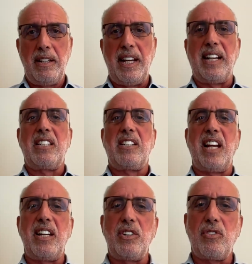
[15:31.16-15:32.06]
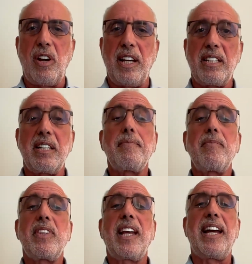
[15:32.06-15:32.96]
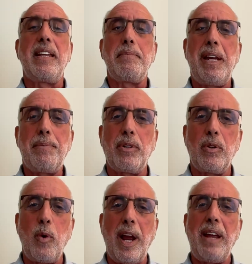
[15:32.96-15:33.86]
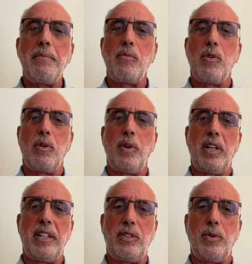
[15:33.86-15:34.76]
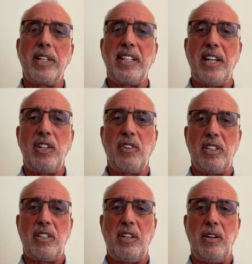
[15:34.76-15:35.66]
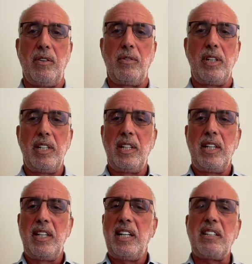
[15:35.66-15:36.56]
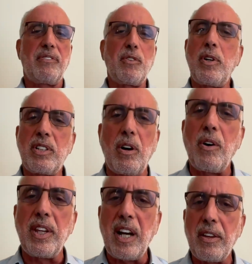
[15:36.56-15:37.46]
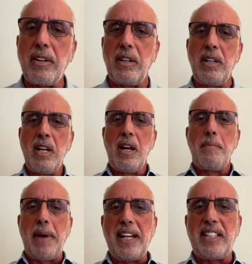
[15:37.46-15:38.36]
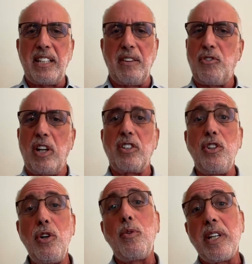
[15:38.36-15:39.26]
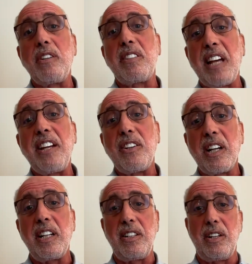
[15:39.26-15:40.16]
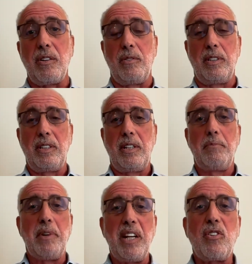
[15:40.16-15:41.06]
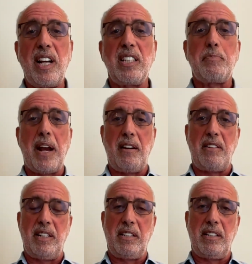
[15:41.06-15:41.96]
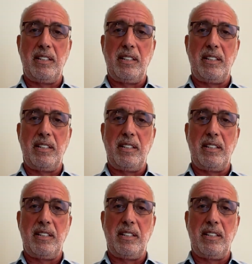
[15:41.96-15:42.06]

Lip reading: Extend trust, and then people are way more willing to extend trust to you. It's, of course, all the other basics of trust. Do what you say you're going to do. Be transparent.